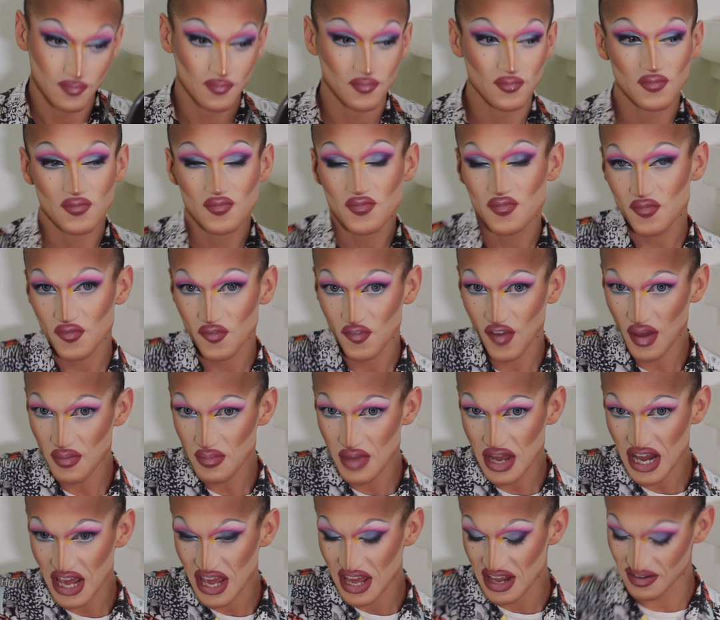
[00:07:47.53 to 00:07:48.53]
mm,
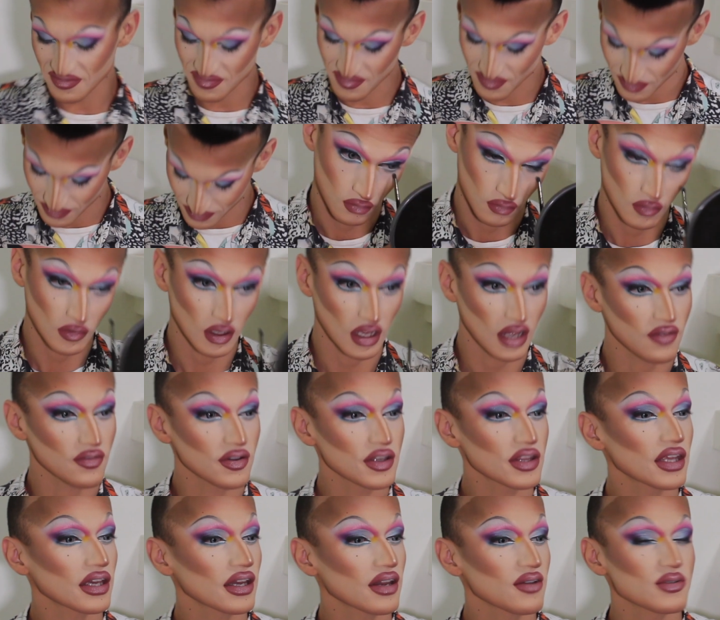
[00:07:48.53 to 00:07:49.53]
feminine.
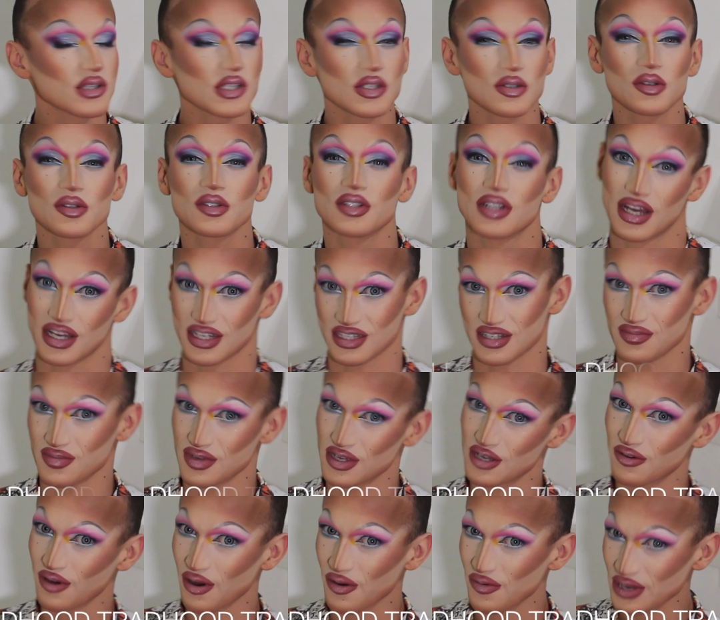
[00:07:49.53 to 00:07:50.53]
Everything I was told not to
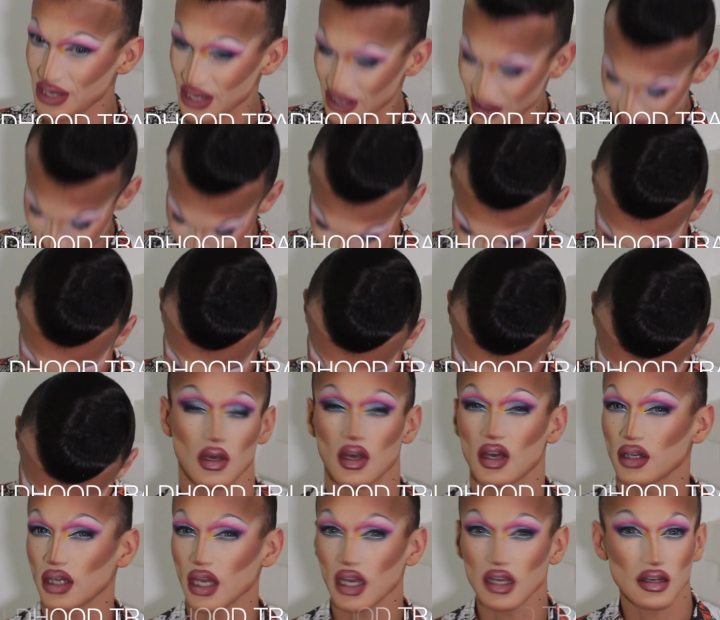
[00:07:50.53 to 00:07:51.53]
be growing up.
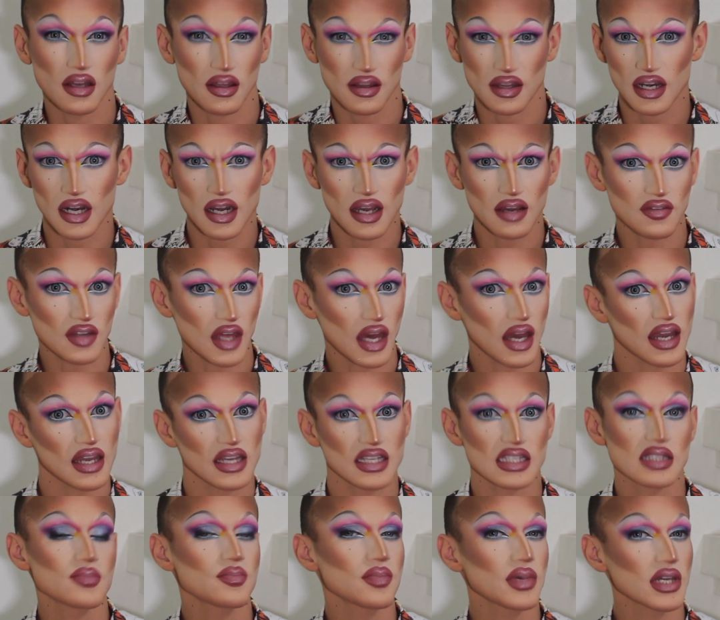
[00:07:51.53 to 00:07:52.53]
Okay, now that I have the
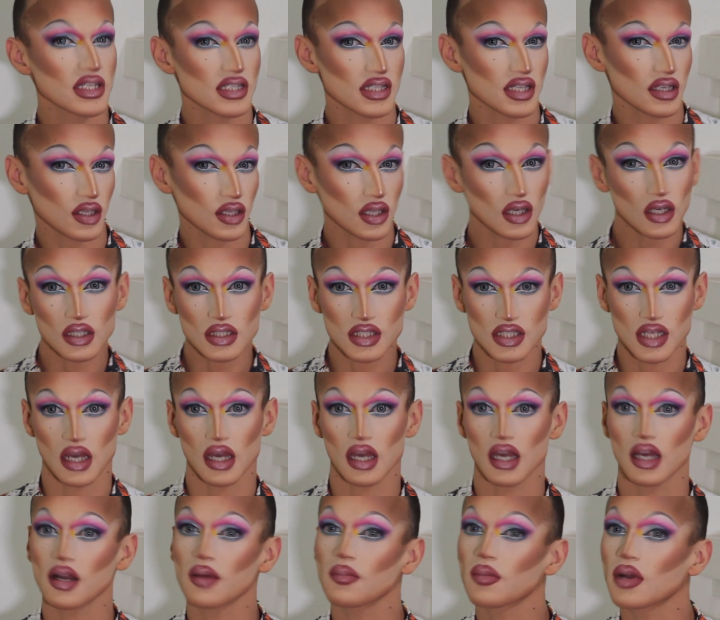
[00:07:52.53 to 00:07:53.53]
eyes basically all
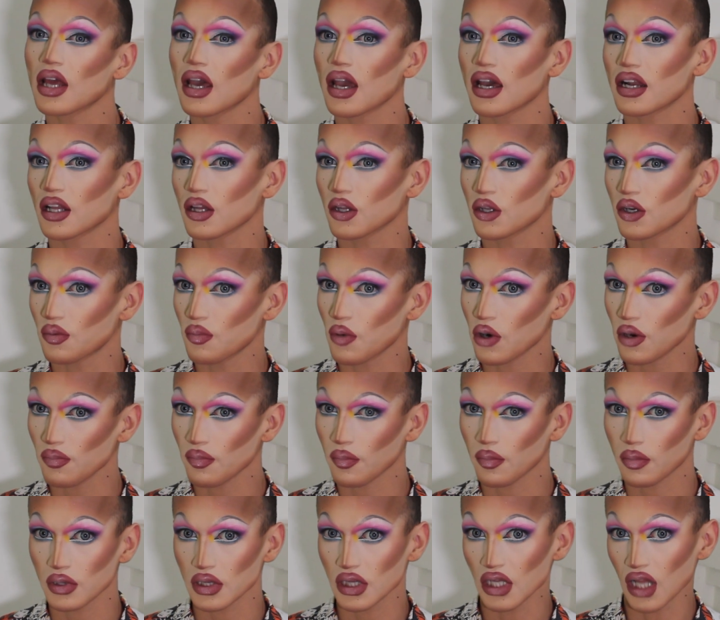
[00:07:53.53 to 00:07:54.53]
done, I'm gonna add a little more
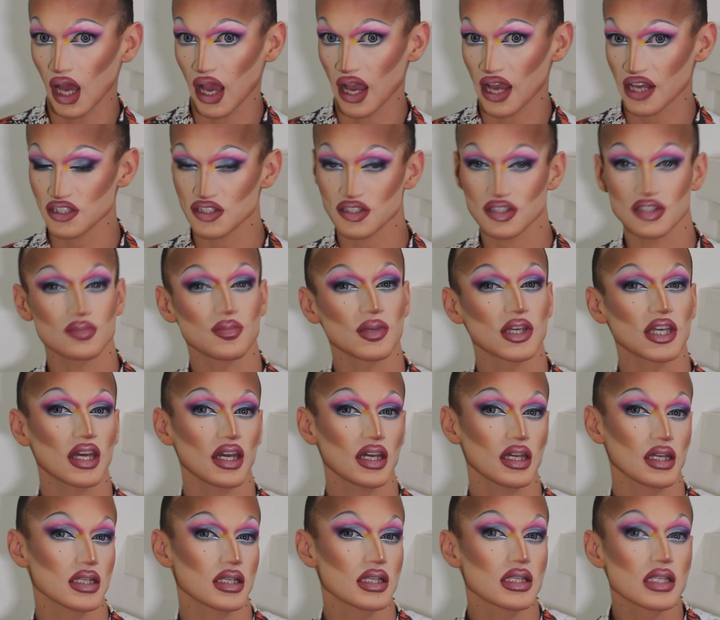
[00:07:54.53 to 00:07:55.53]
blush
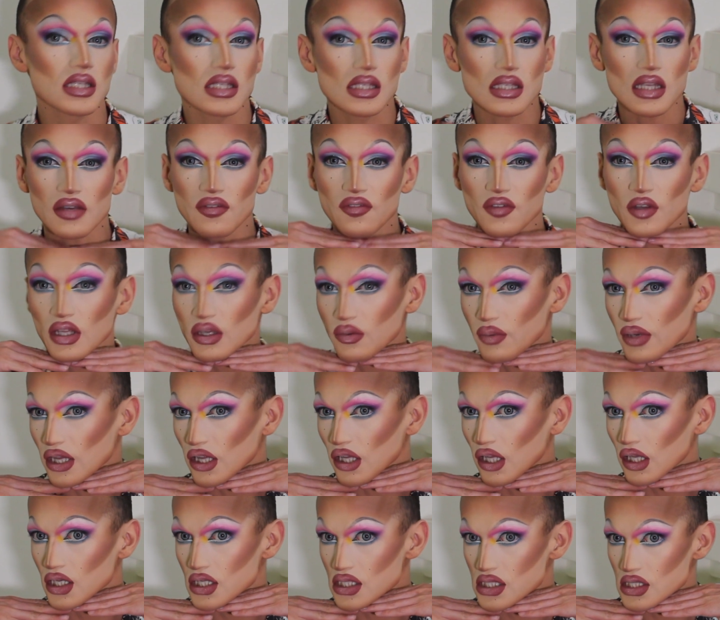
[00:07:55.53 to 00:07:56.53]
because I feel like we
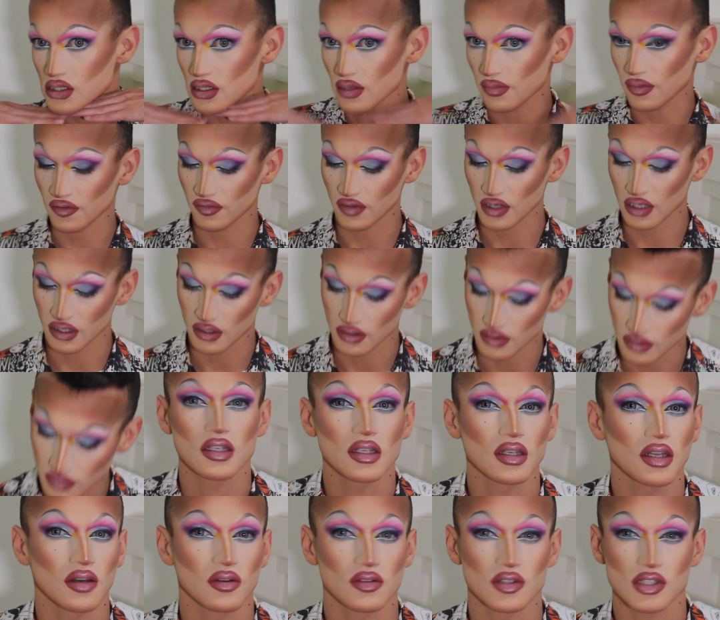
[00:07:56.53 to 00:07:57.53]
lost some of it,
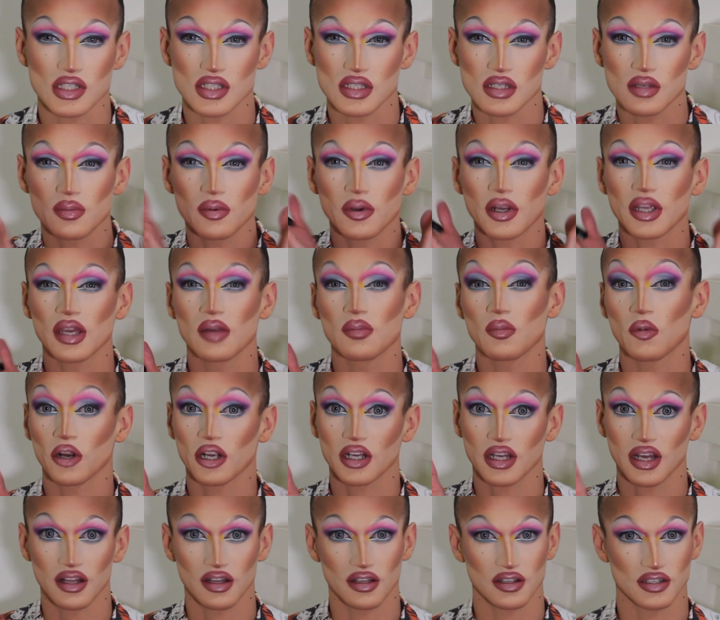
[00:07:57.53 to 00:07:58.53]
you know, just to bring in more
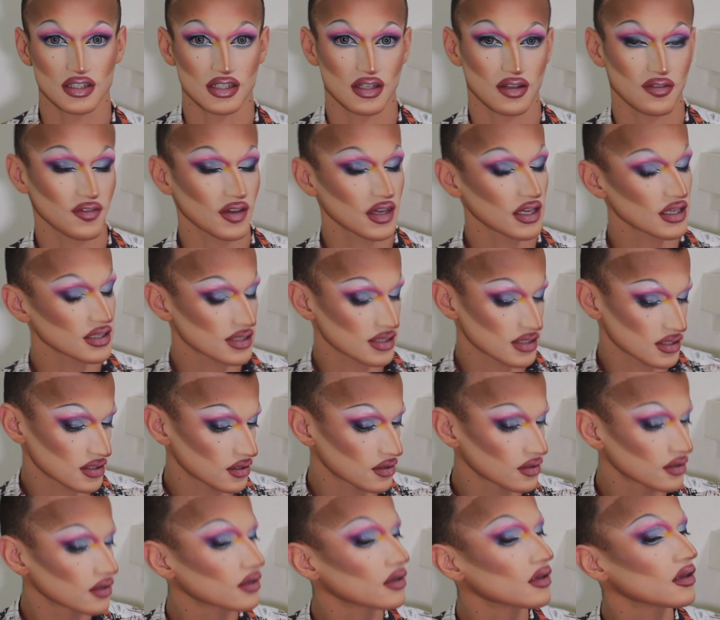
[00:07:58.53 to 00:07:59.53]
color to the face
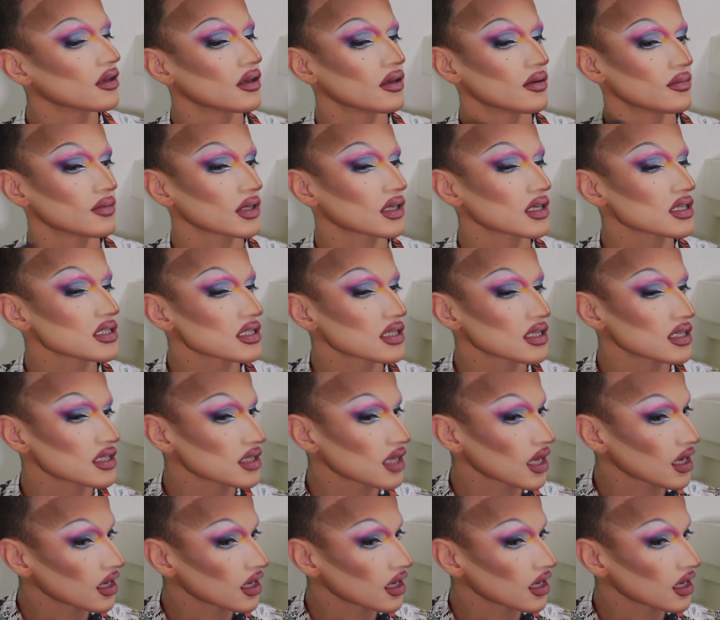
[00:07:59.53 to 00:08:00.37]
because these